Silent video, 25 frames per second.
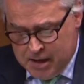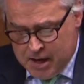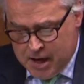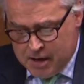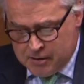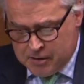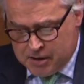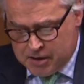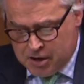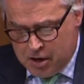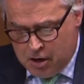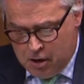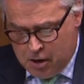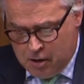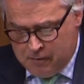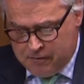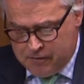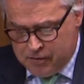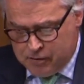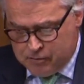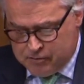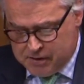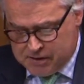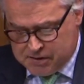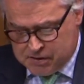And around half
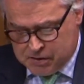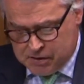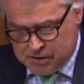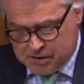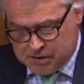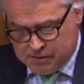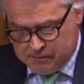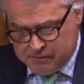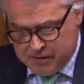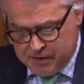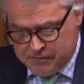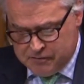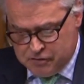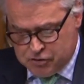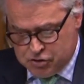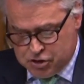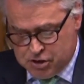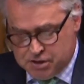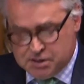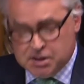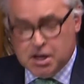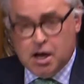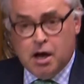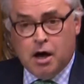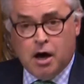of the residents of
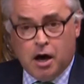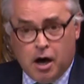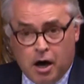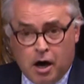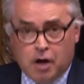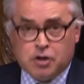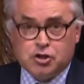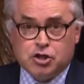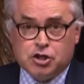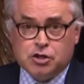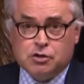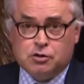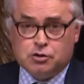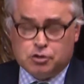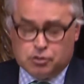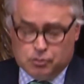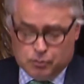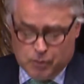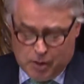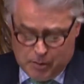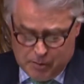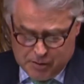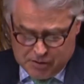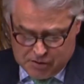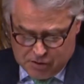refuges are children,
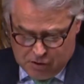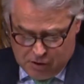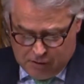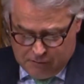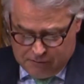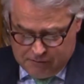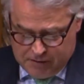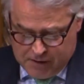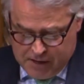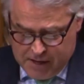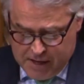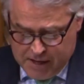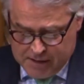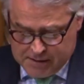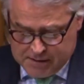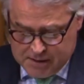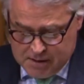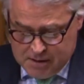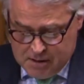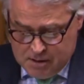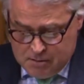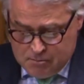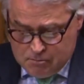we must not forget.